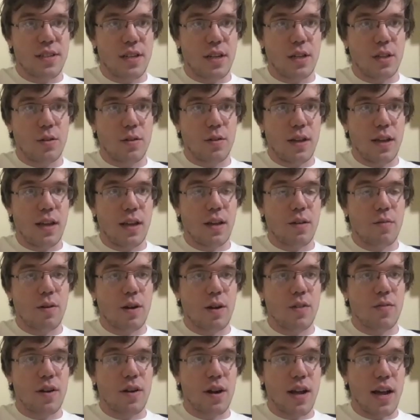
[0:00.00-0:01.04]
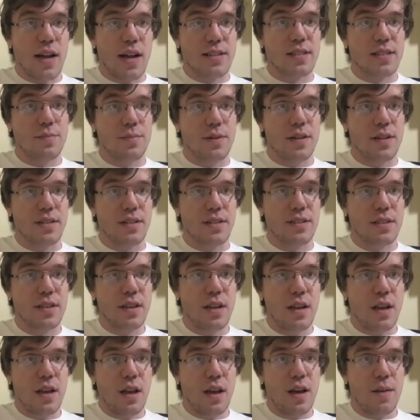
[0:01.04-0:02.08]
including one of our customers,